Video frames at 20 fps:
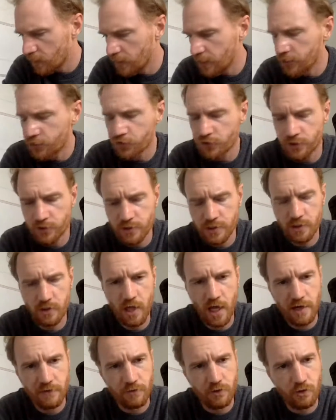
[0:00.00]
introduce a
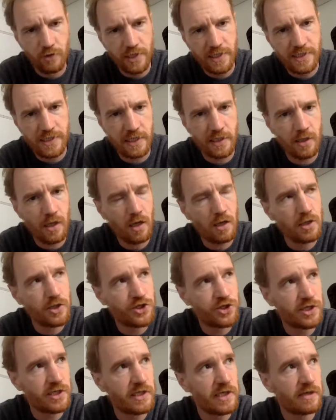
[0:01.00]
lot of green
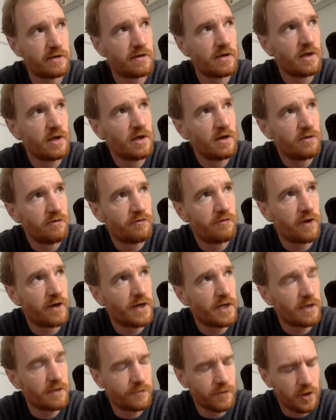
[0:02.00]
technology and
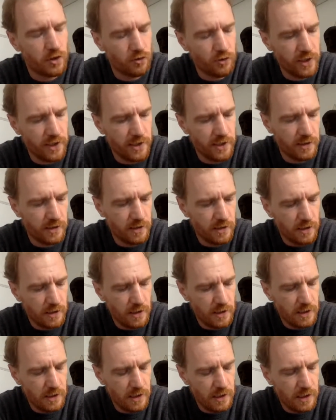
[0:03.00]
funding for
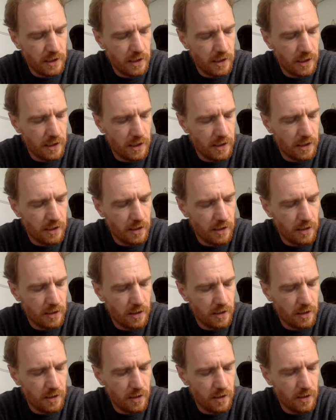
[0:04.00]
uh,
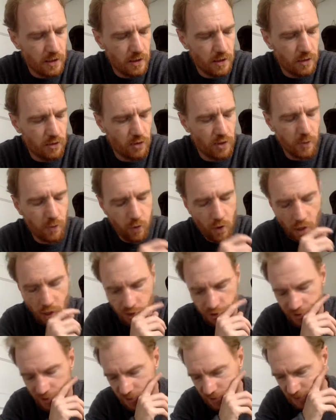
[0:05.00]
green
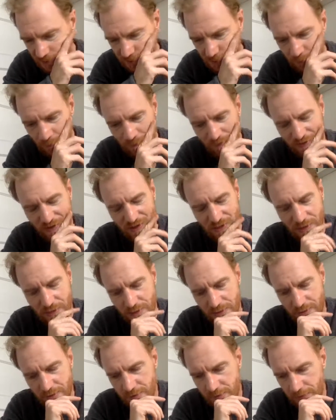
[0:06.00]
projects.
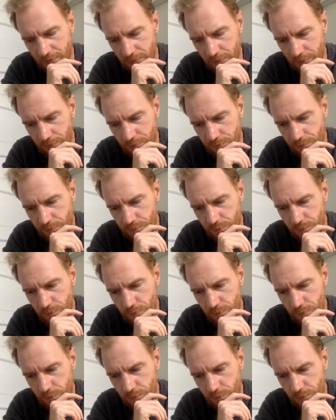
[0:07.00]
Um,